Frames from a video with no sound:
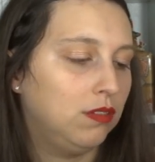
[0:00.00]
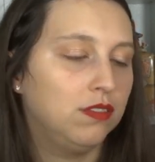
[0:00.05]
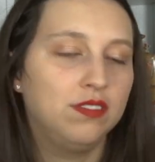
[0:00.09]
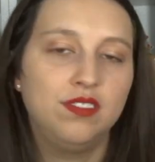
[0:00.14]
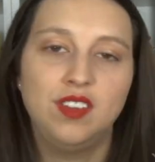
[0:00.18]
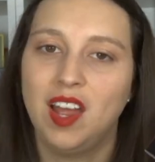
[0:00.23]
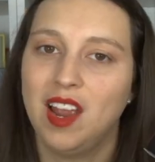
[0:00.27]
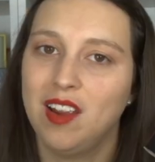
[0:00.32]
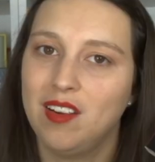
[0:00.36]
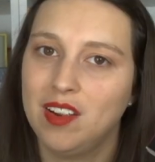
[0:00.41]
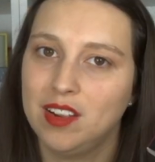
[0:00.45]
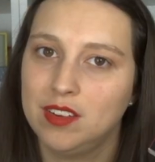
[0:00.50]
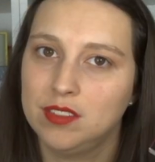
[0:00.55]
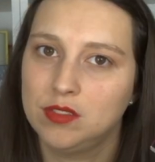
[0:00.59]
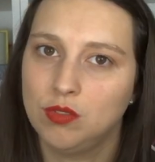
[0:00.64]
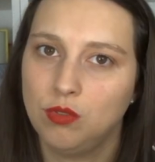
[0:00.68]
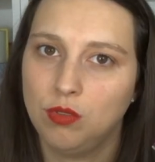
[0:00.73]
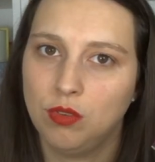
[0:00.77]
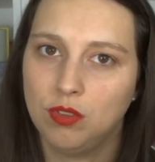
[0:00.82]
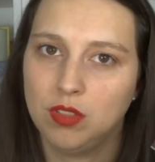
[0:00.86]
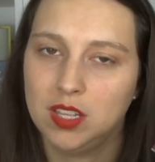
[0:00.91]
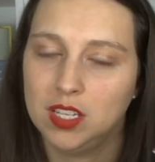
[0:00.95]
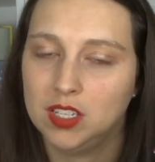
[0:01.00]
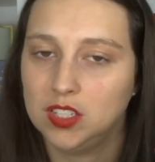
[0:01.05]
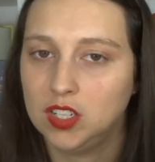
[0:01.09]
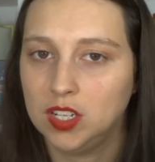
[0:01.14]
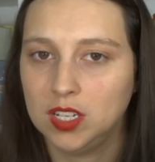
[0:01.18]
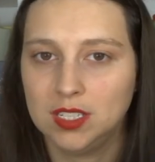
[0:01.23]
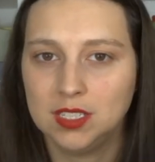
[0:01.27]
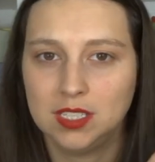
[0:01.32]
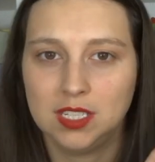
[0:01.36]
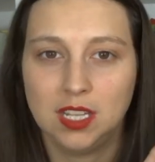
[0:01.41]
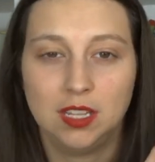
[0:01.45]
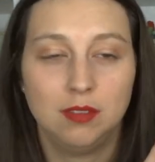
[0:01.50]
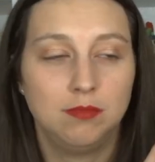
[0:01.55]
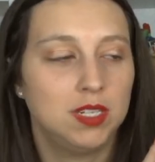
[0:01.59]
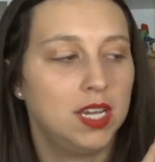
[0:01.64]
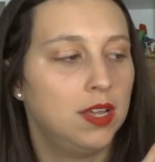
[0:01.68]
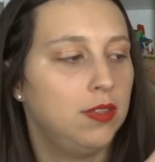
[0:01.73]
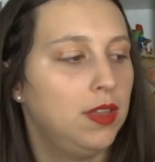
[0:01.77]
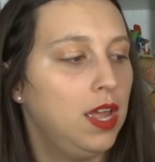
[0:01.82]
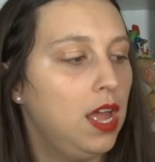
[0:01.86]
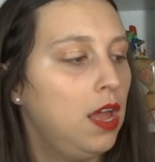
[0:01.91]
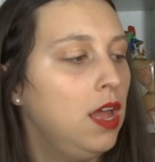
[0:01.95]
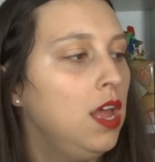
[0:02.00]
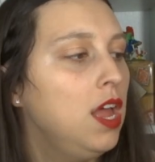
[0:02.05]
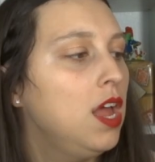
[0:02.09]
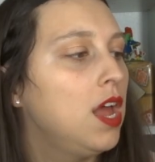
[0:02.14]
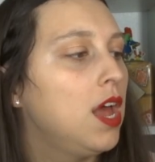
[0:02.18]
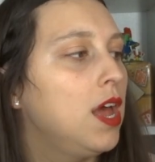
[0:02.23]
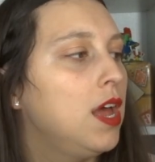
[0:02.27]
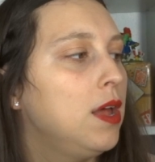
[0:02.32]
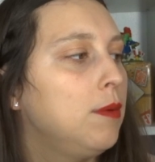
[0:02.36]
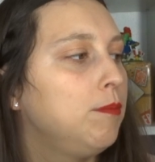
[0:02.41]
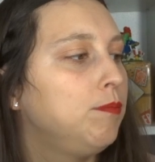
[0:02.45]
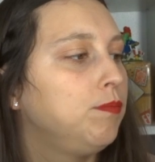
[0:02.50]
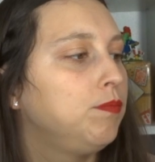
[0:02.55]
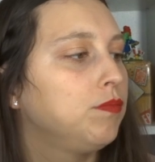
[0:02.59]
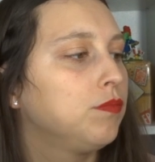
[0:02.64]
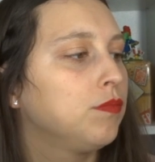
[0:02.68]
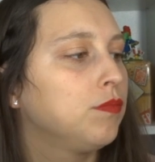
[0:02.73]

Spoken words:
various authors. You can see them down there.